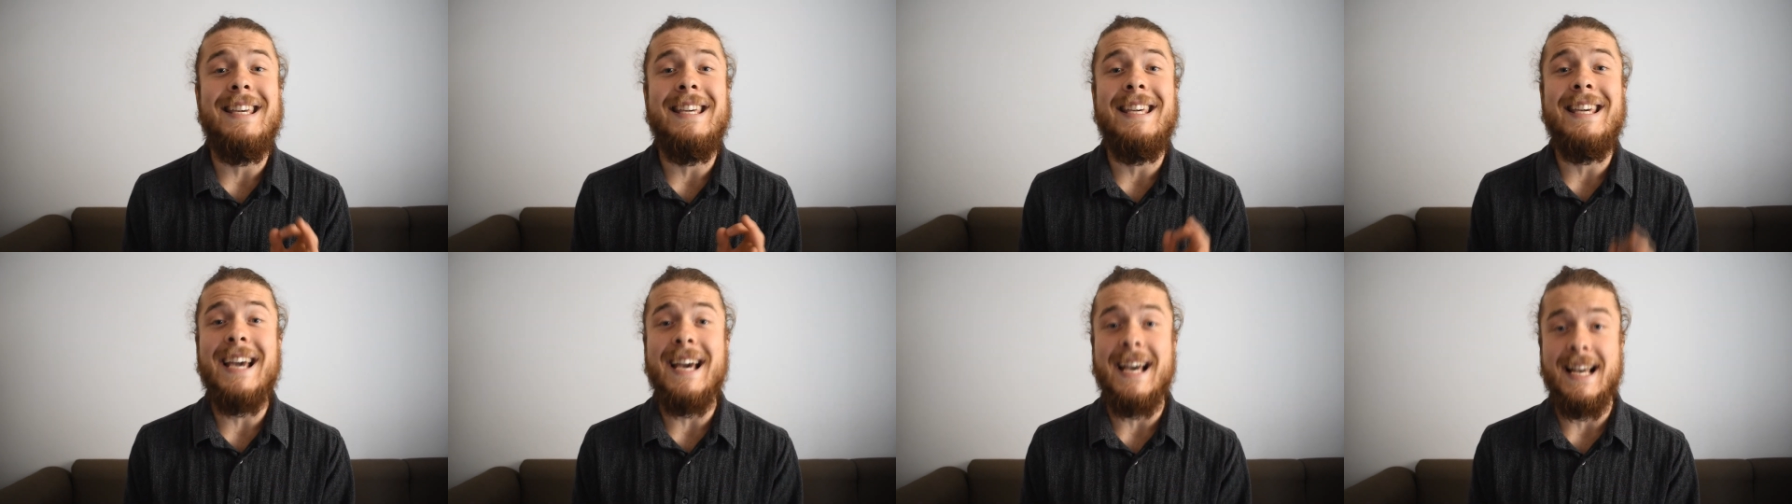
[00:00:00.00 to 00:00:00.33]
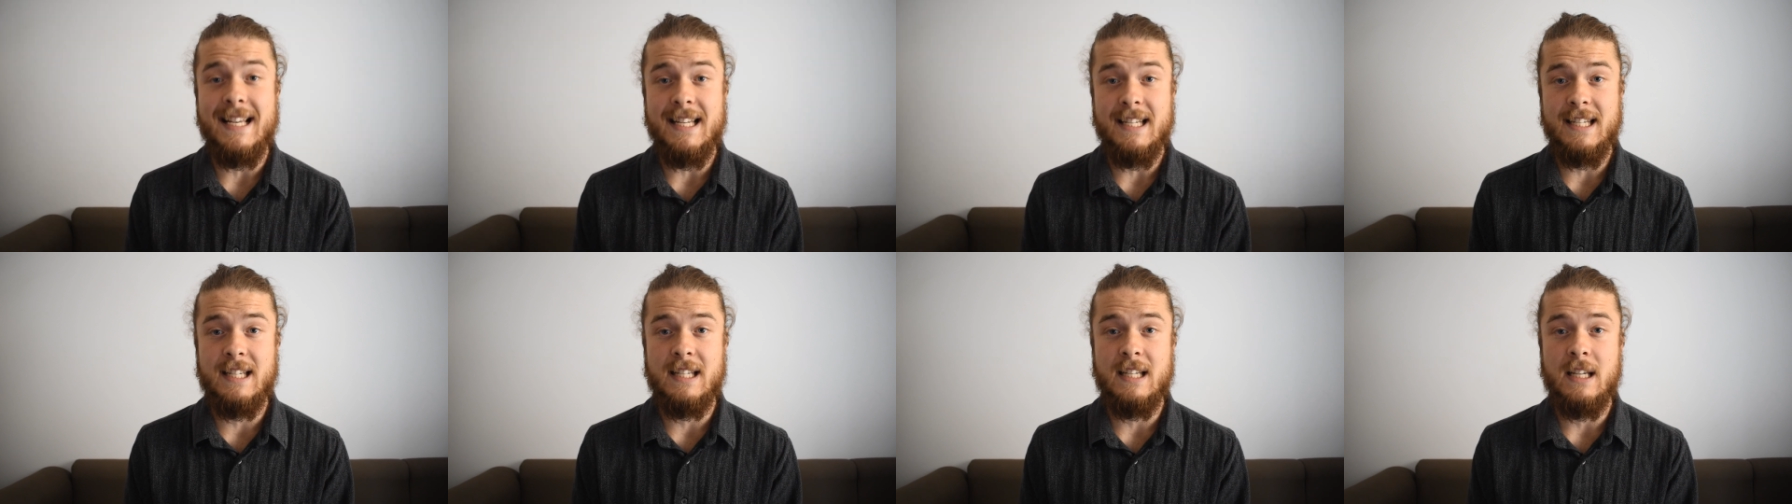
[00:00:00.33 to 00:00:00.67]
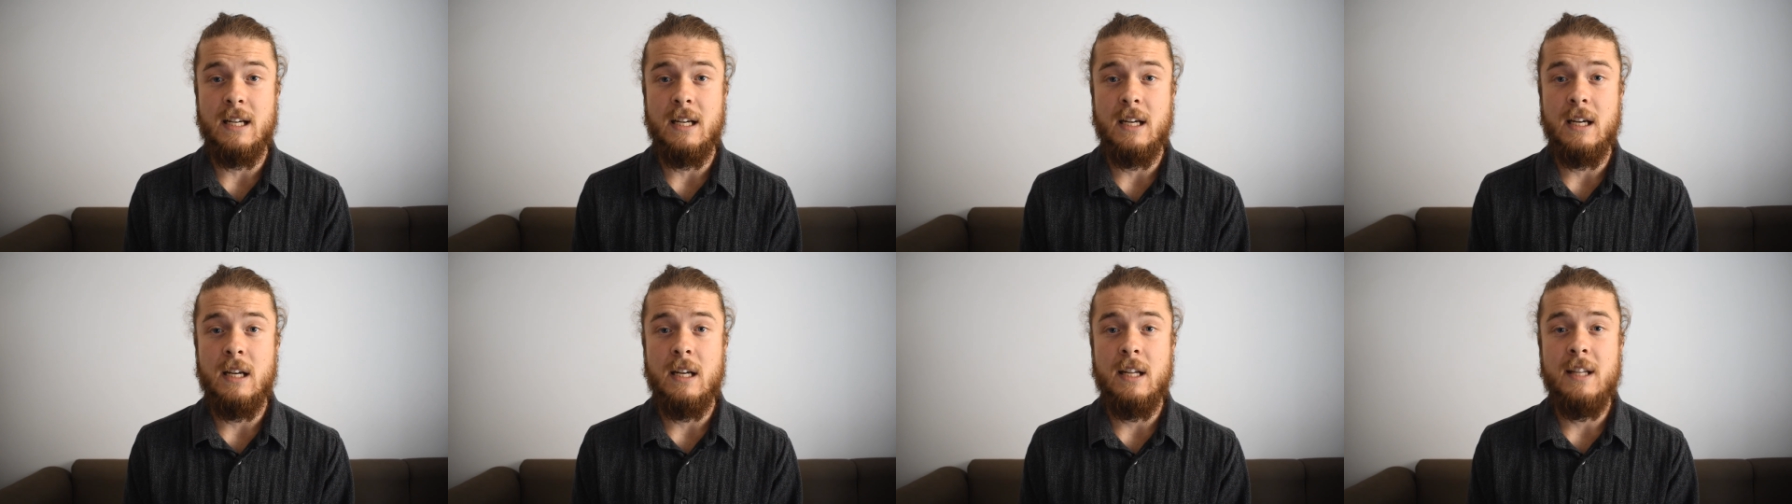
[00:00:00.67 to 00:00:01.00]

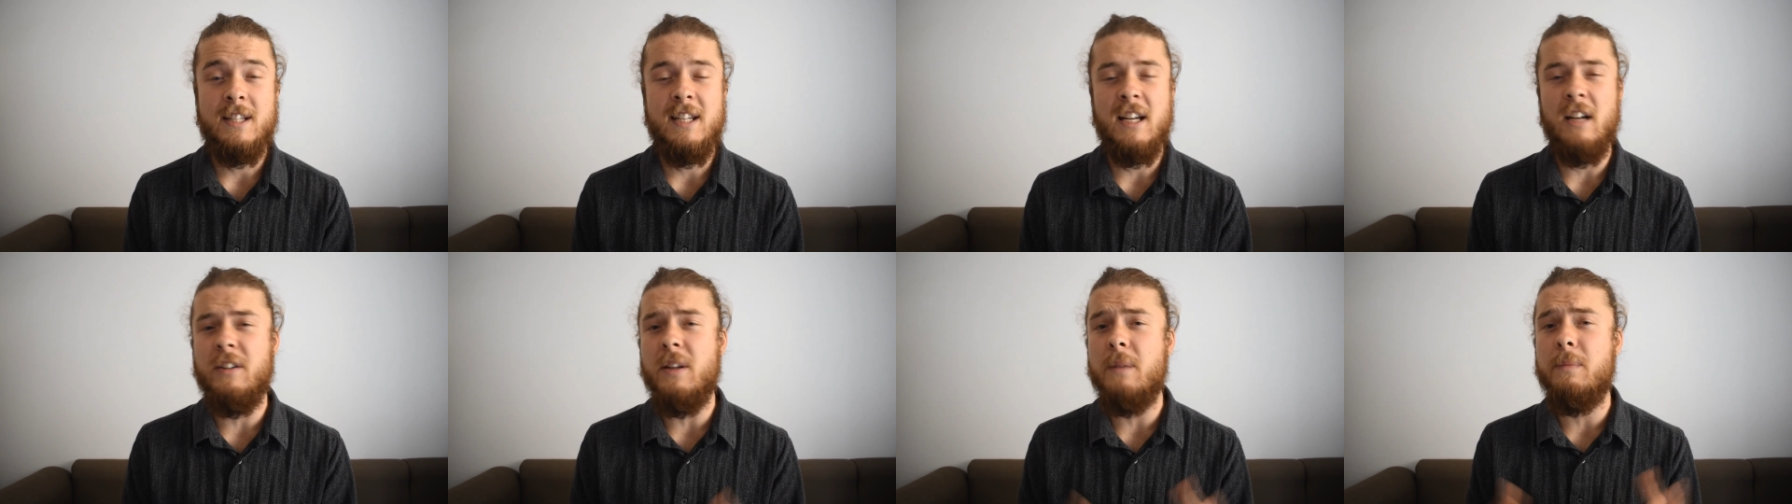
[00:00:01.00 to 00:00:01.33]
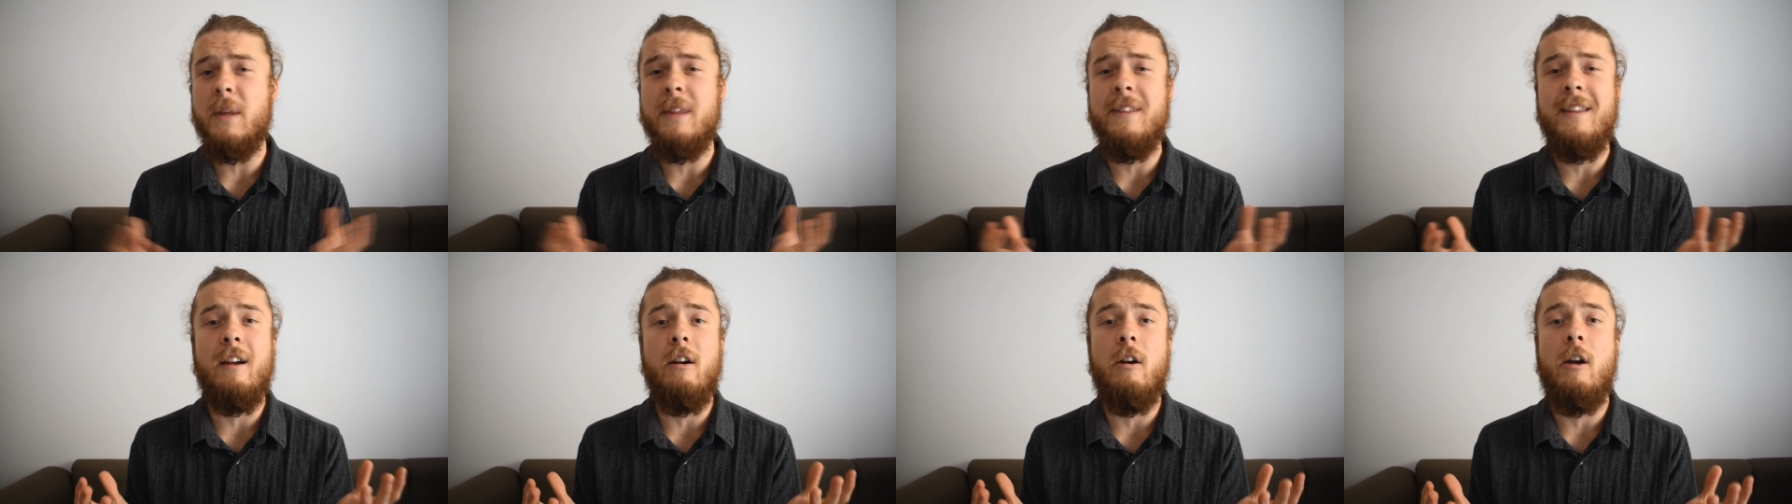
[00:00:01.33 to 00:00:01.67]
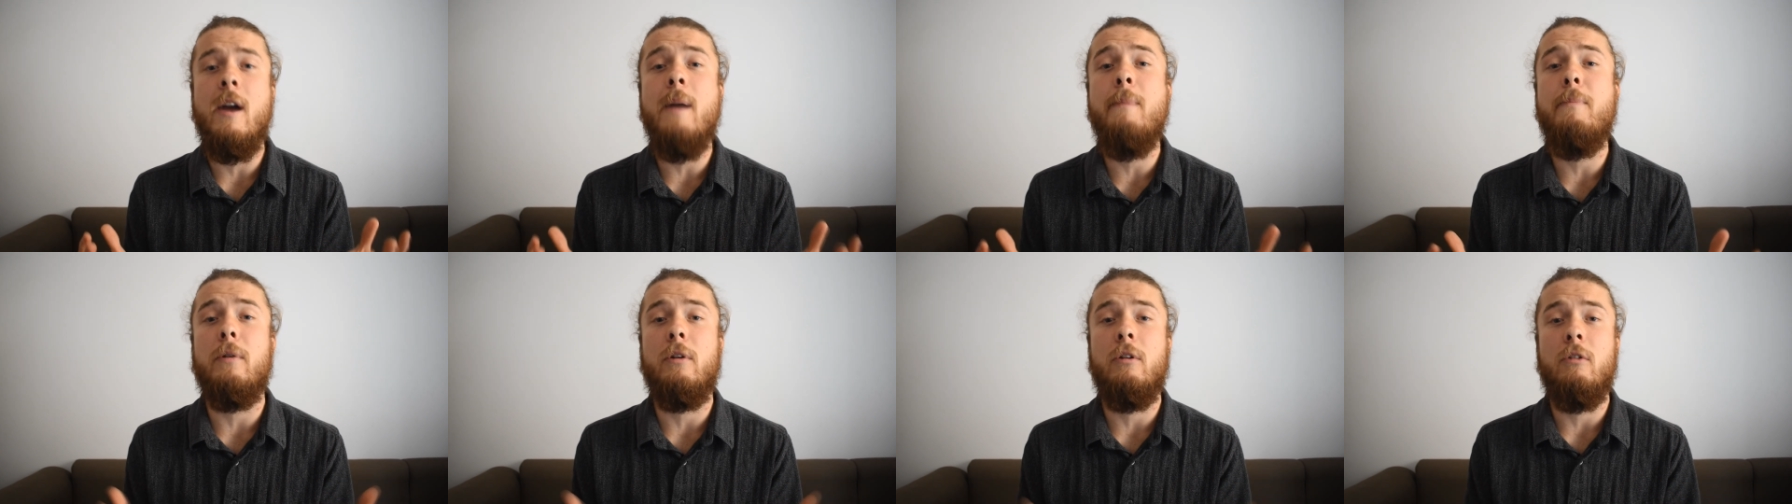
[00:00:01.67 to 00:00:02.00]
yes, tell them that they're a
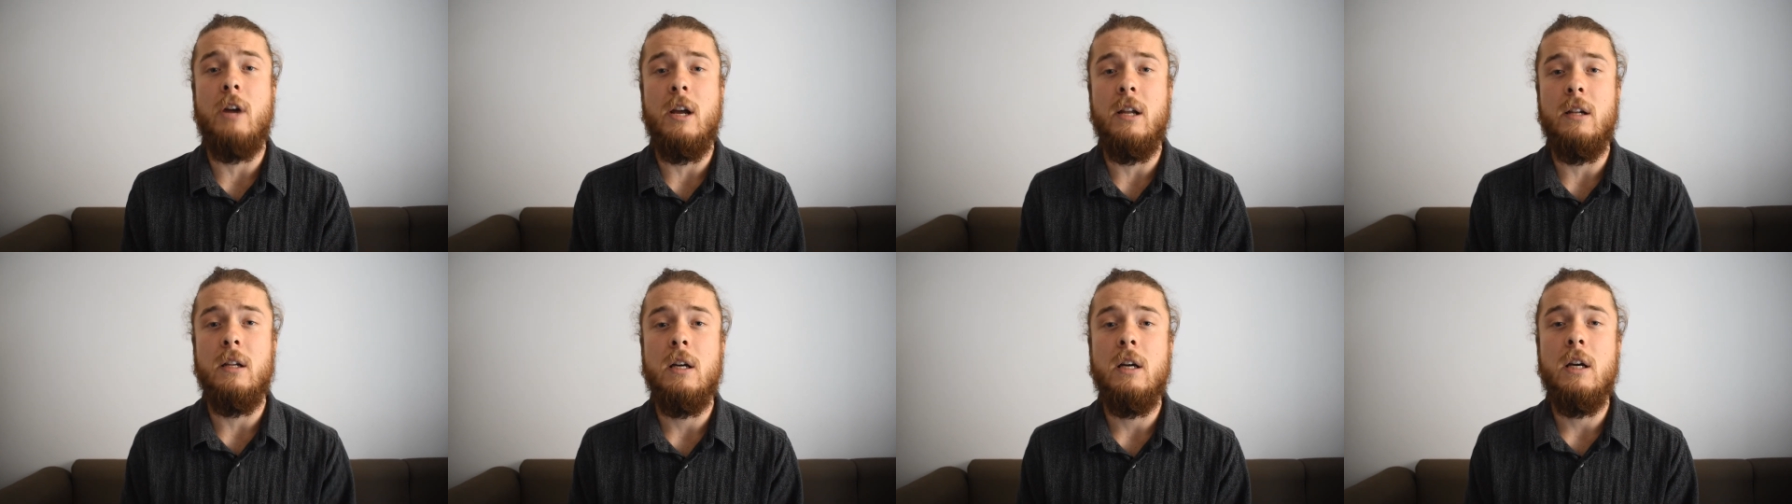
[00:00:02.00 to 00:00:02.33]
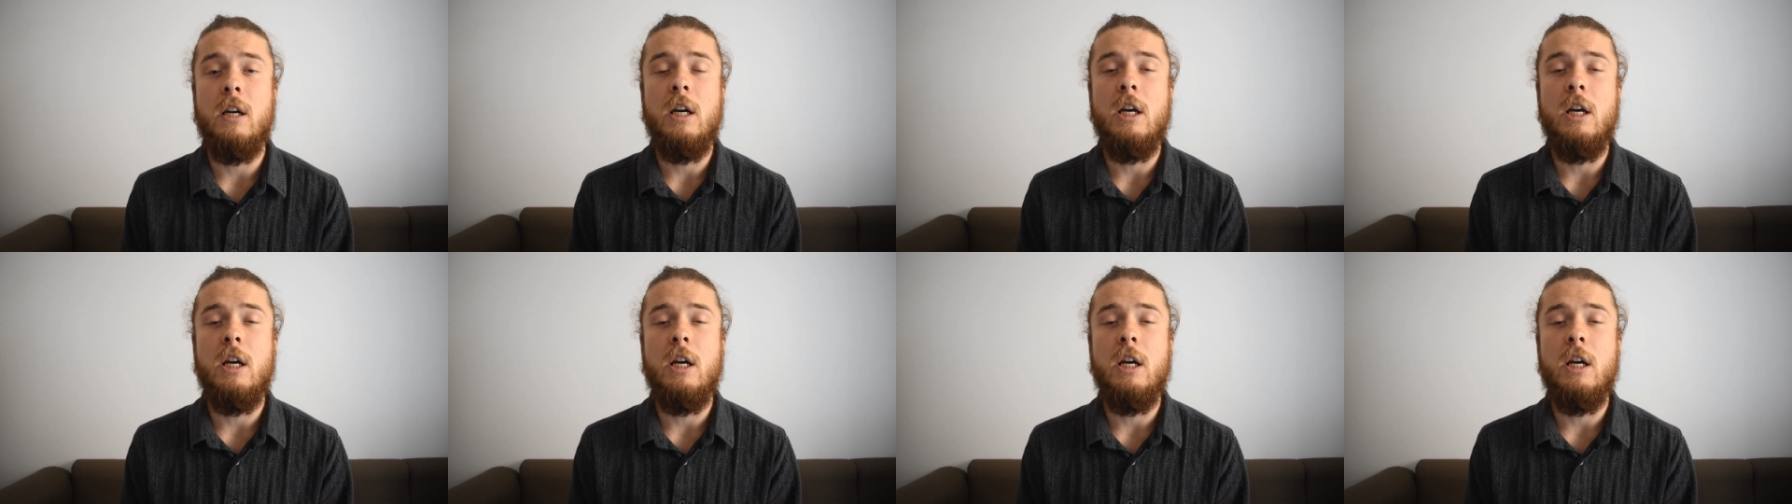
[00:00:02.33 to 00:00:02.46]
hypocrite.